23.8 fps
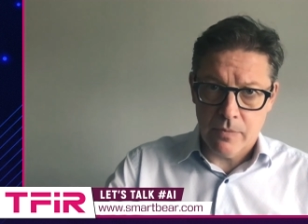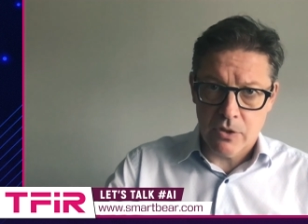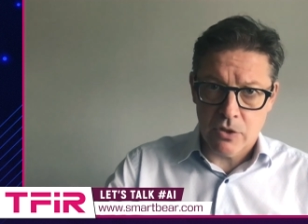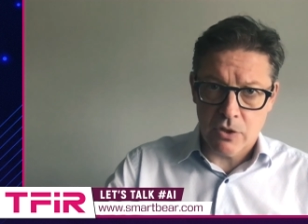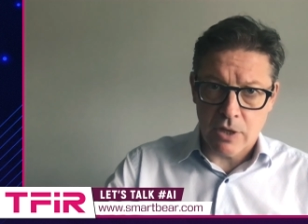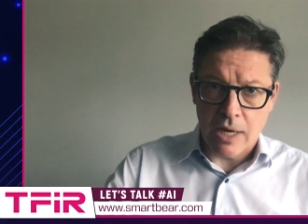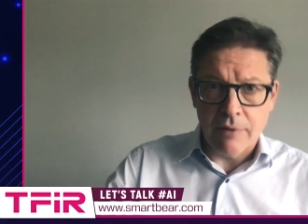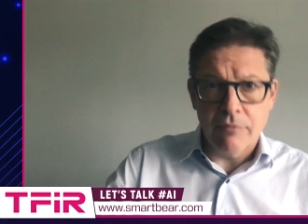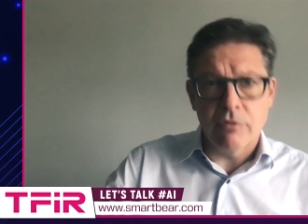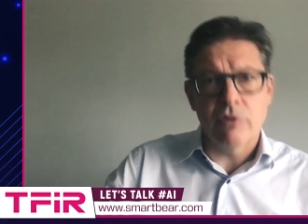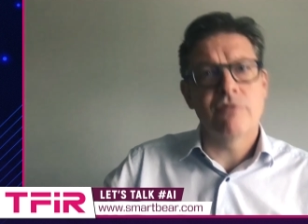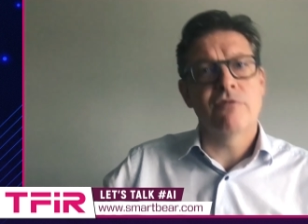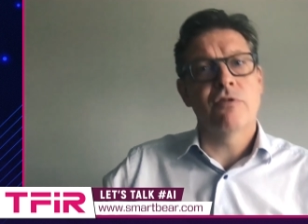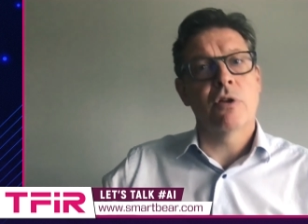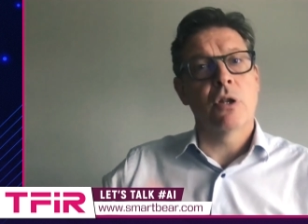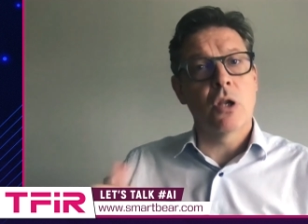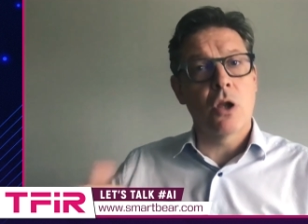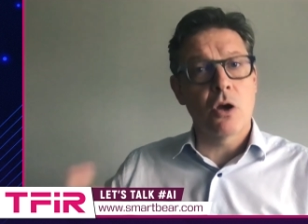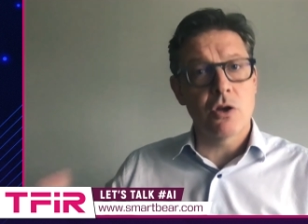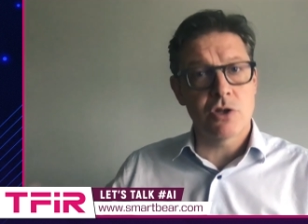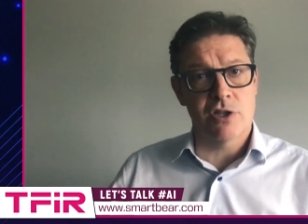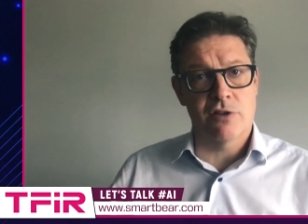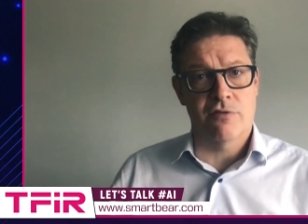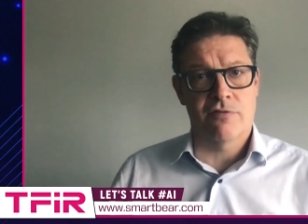kind of a
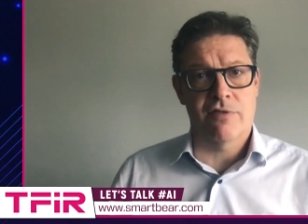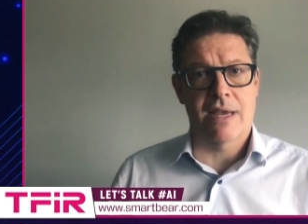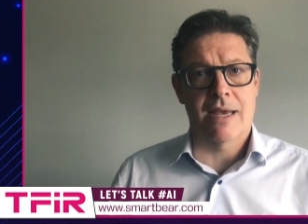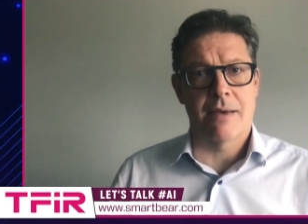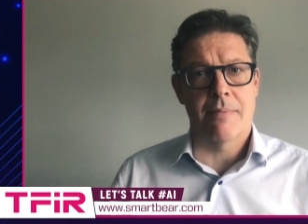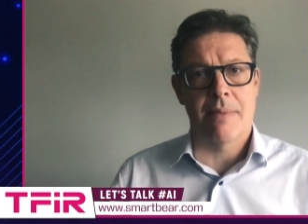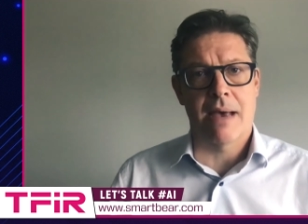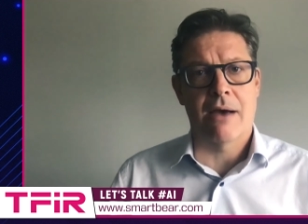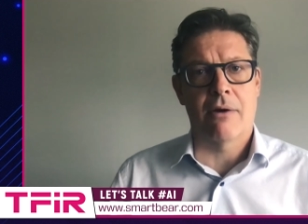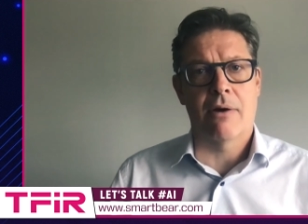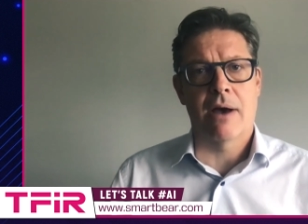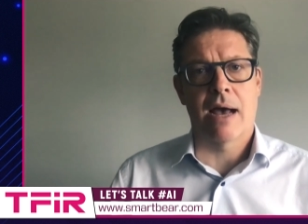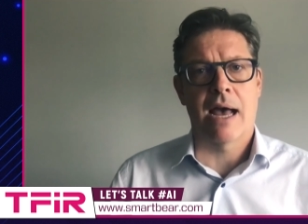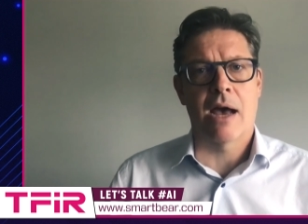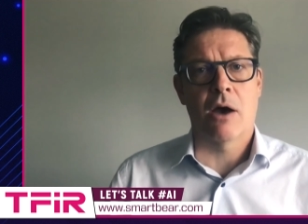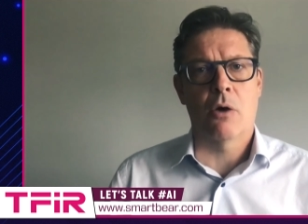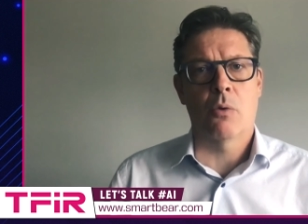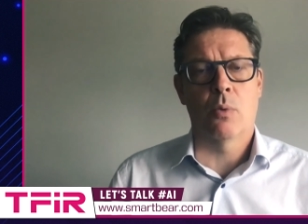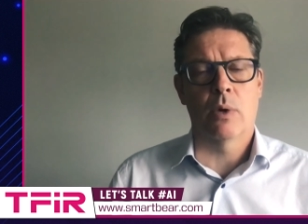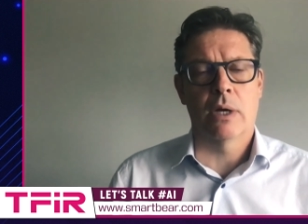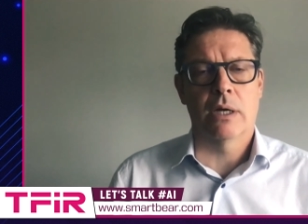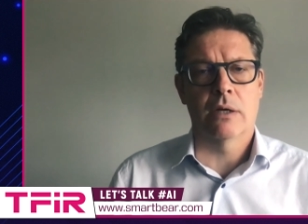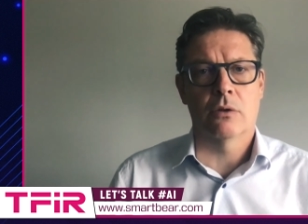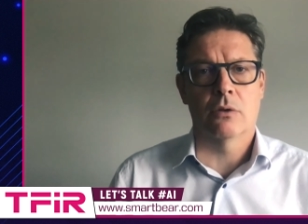philosophy about how
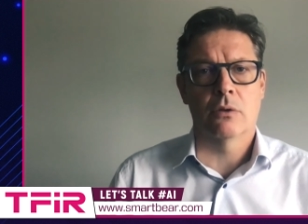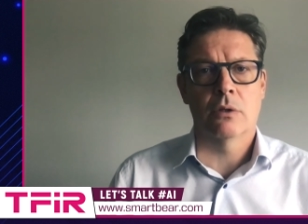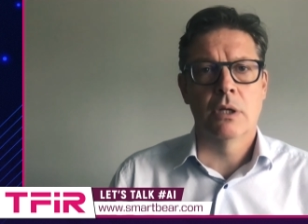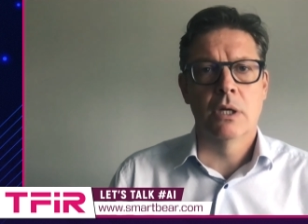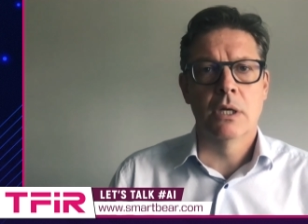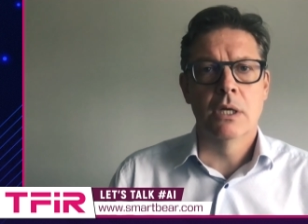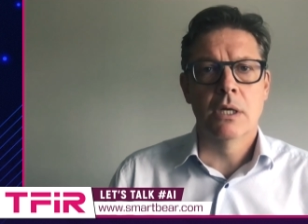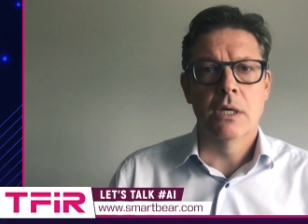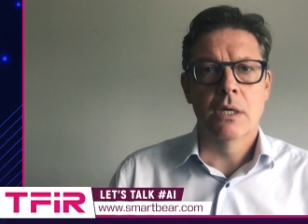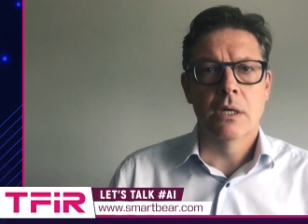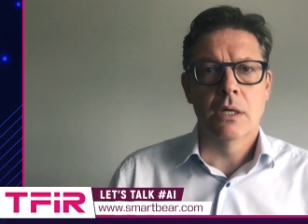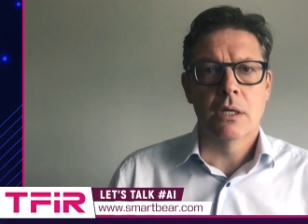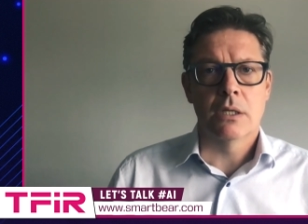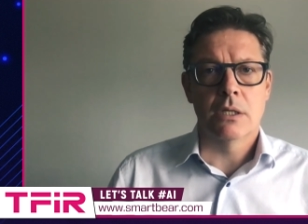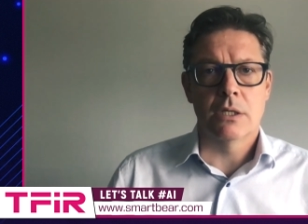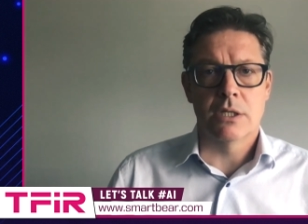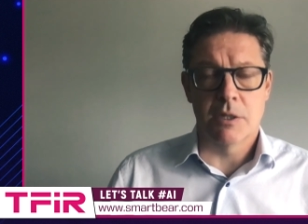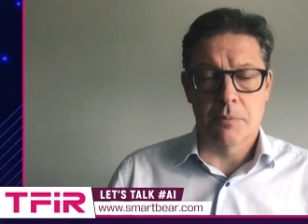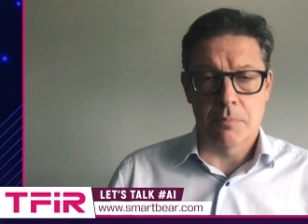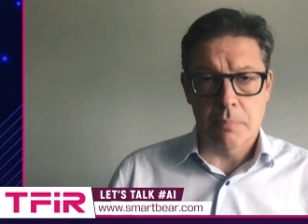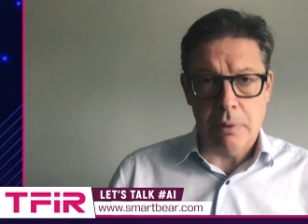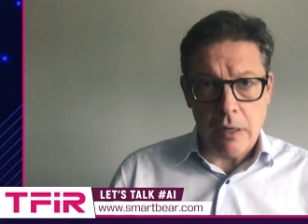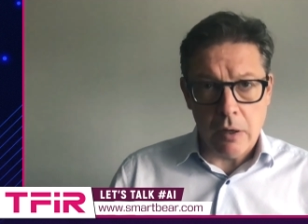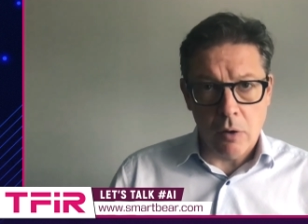we'll
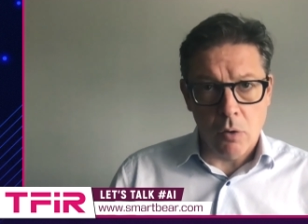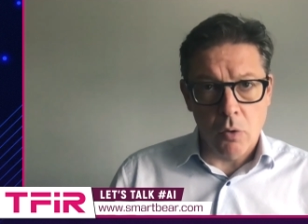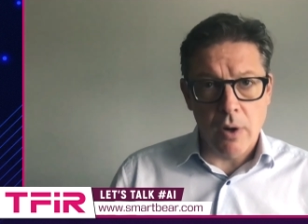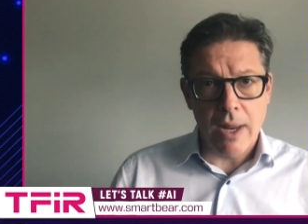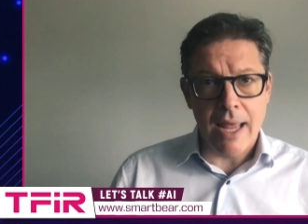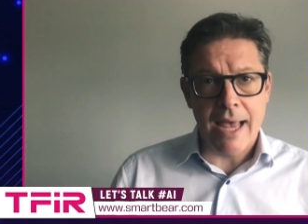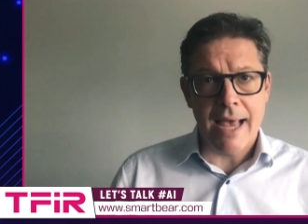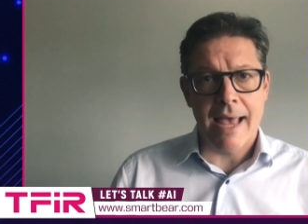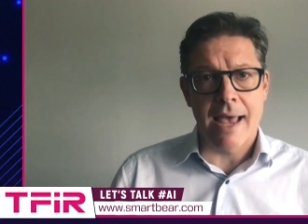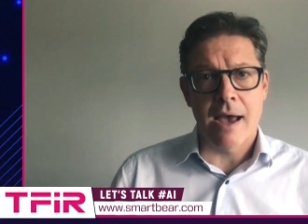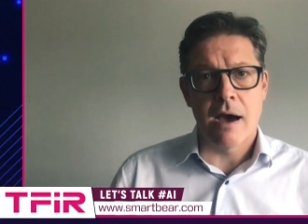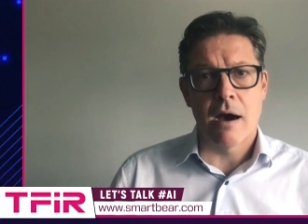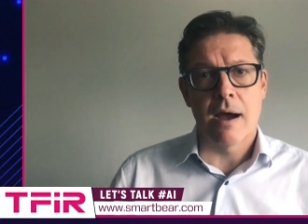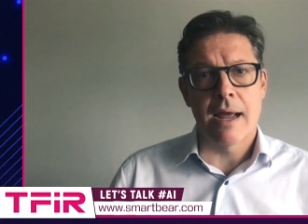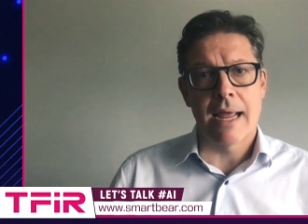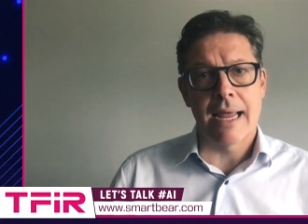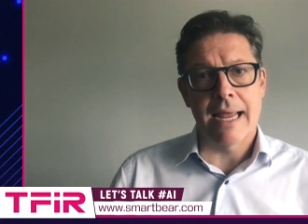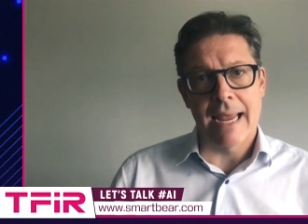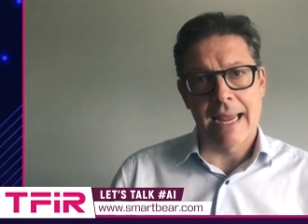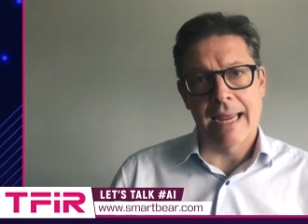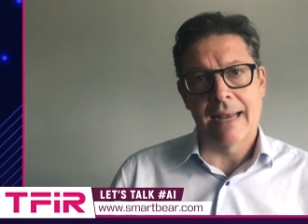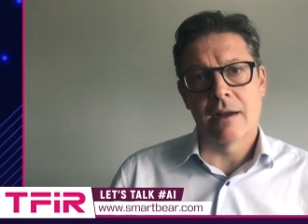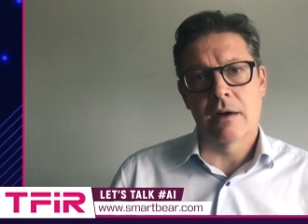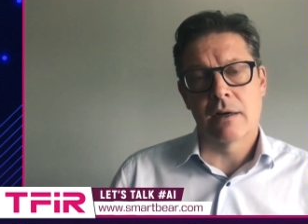deploy AI
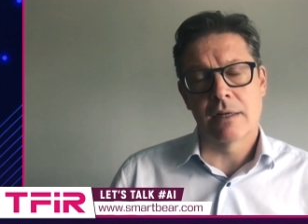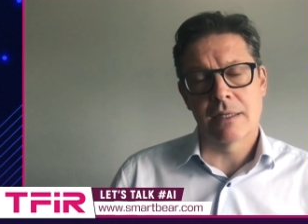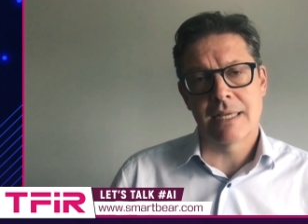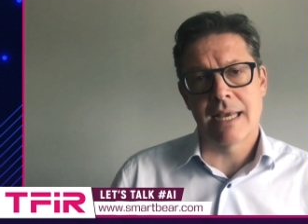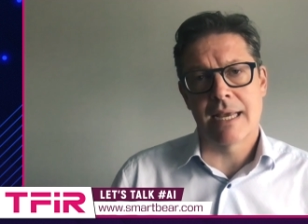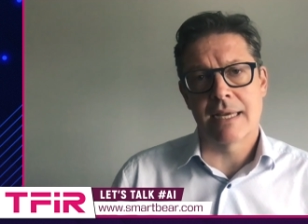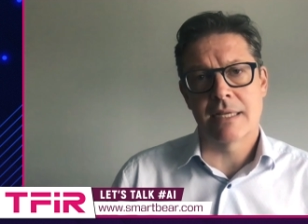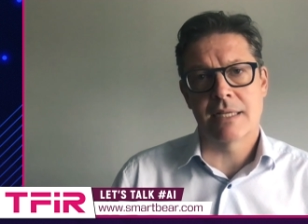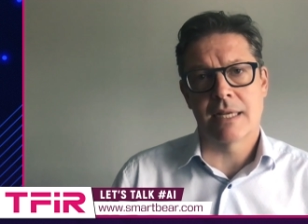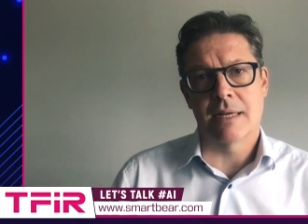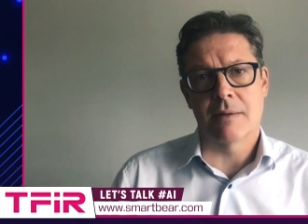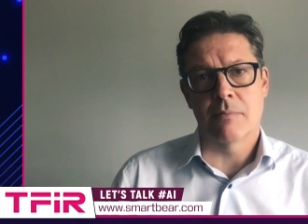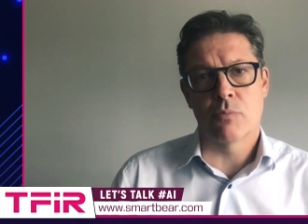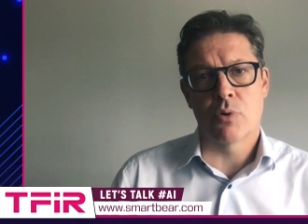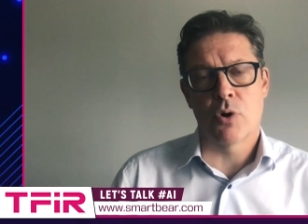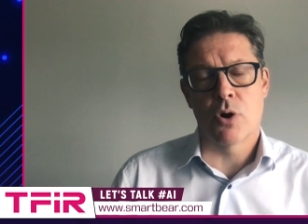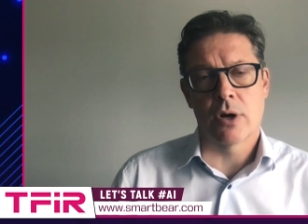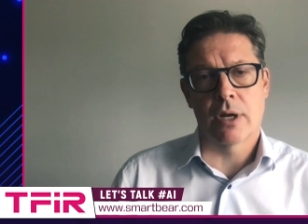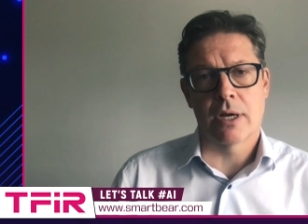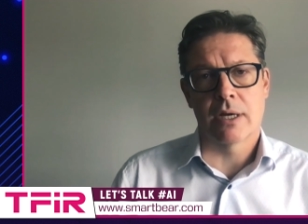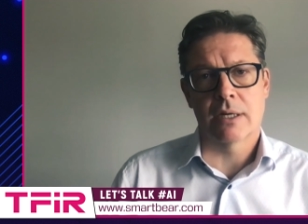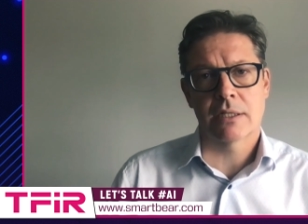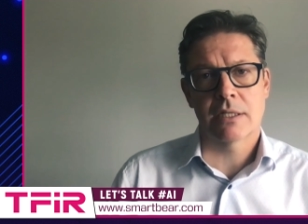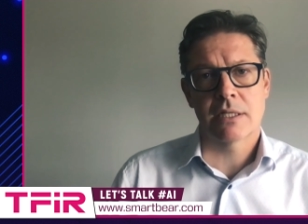in our testing
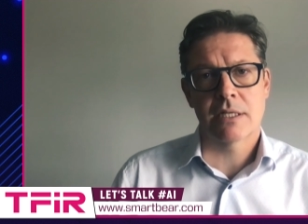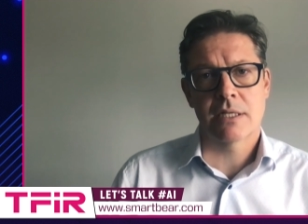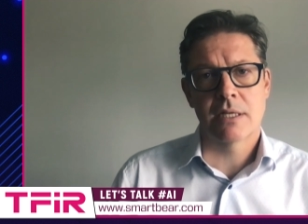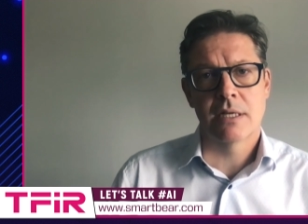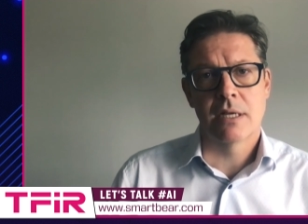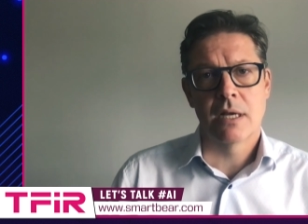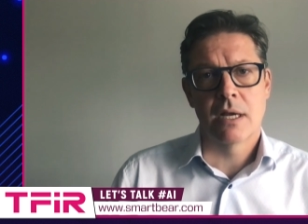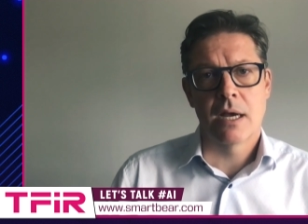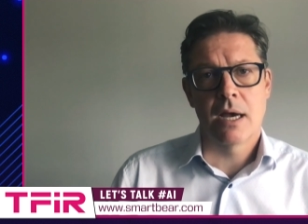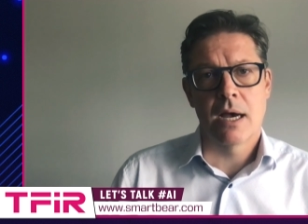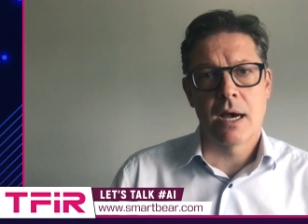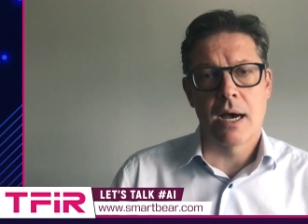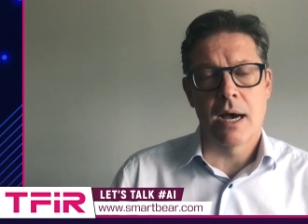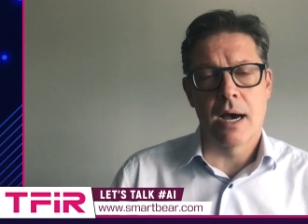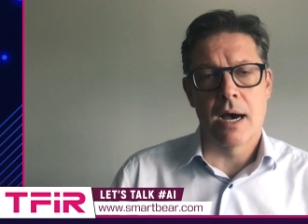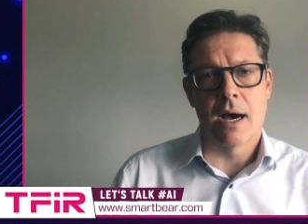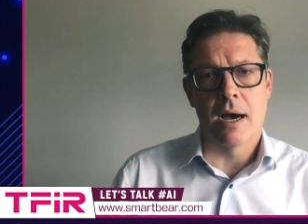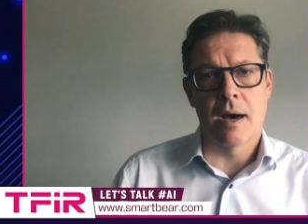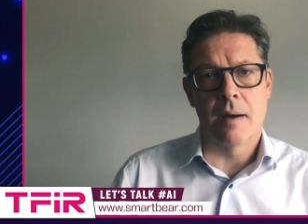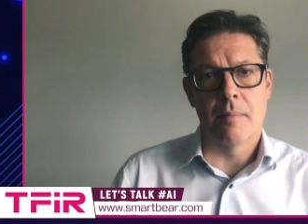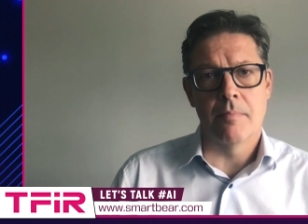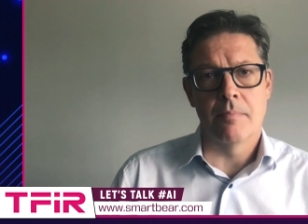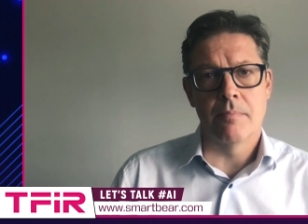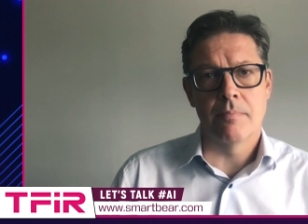products
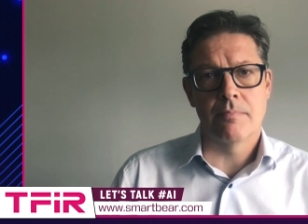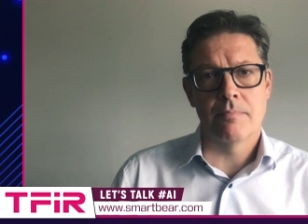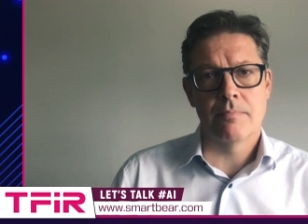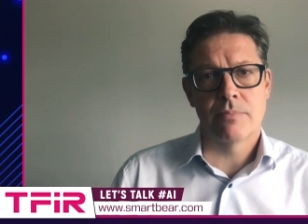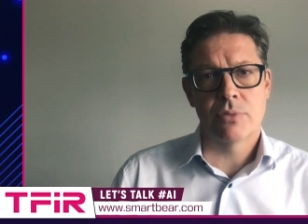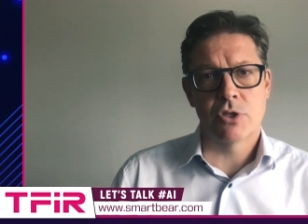um,